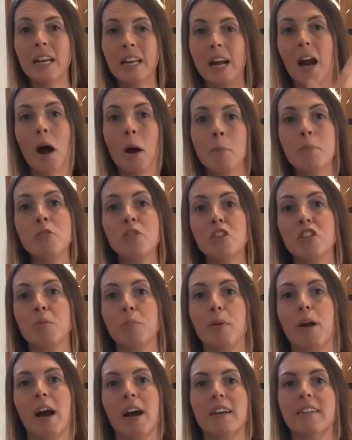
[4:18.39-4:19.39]
come to the
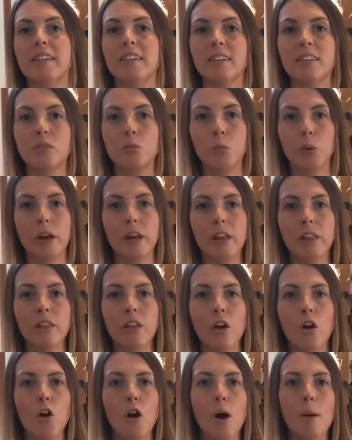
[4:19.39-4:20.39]
practice with,